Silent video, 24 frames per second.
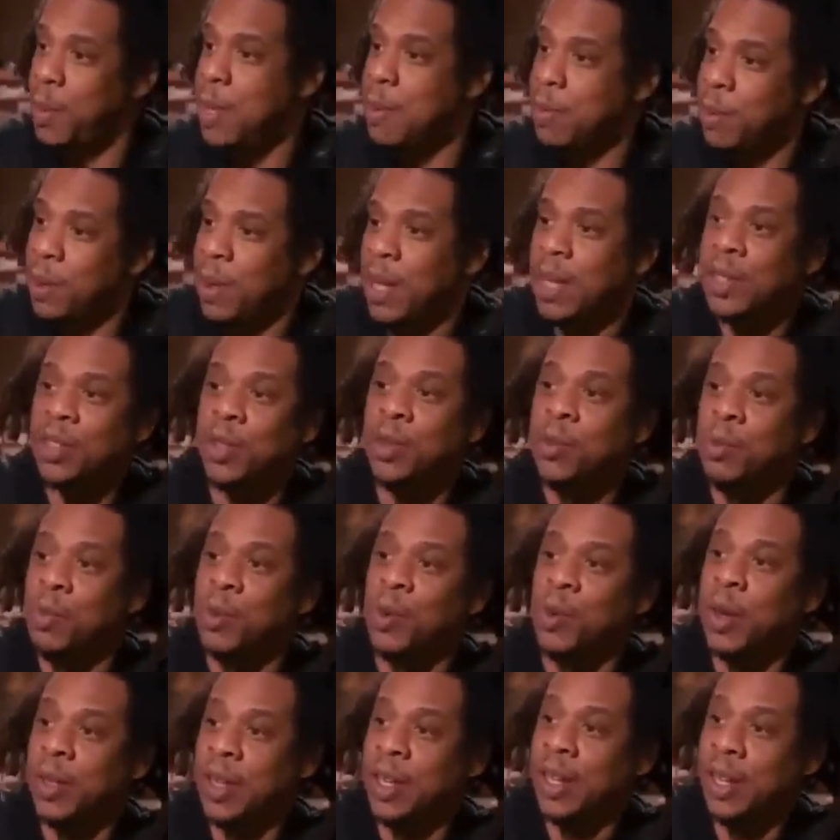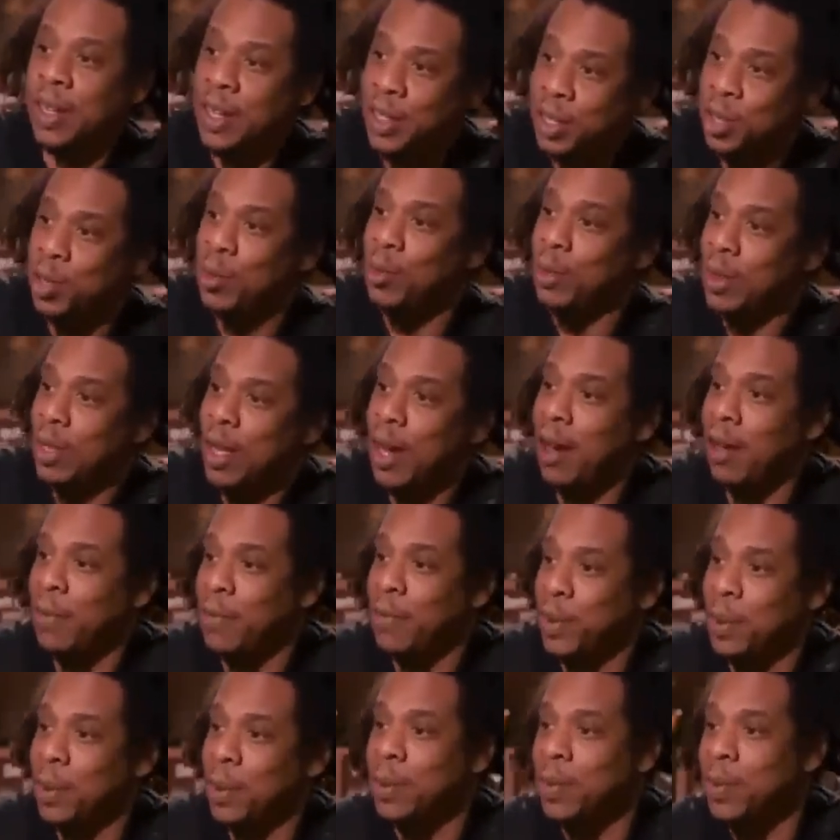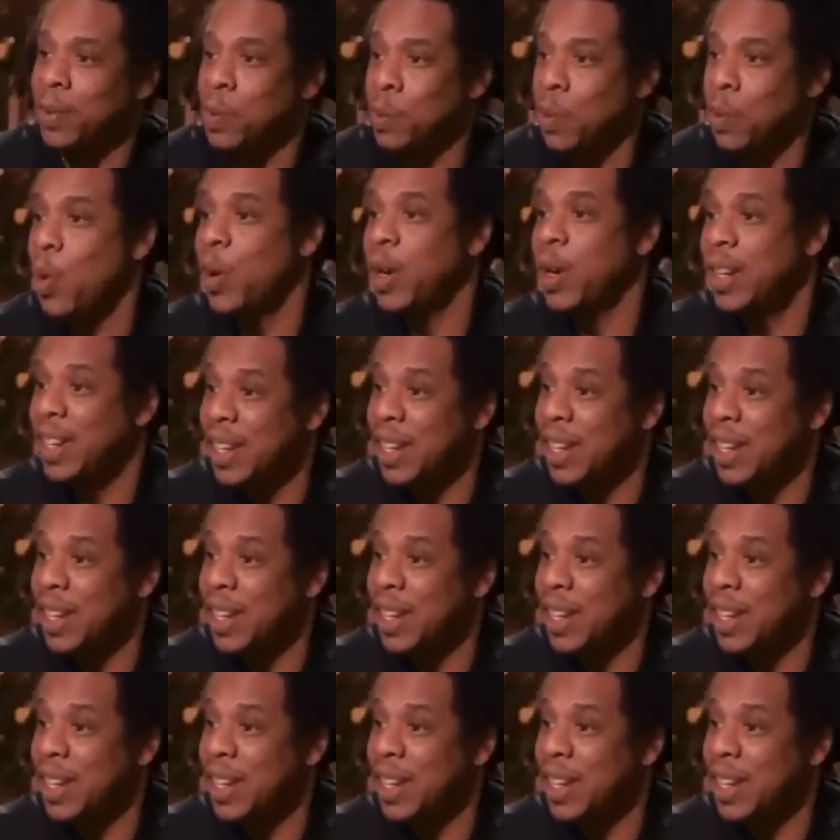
talented new artist. This is without a doubt the most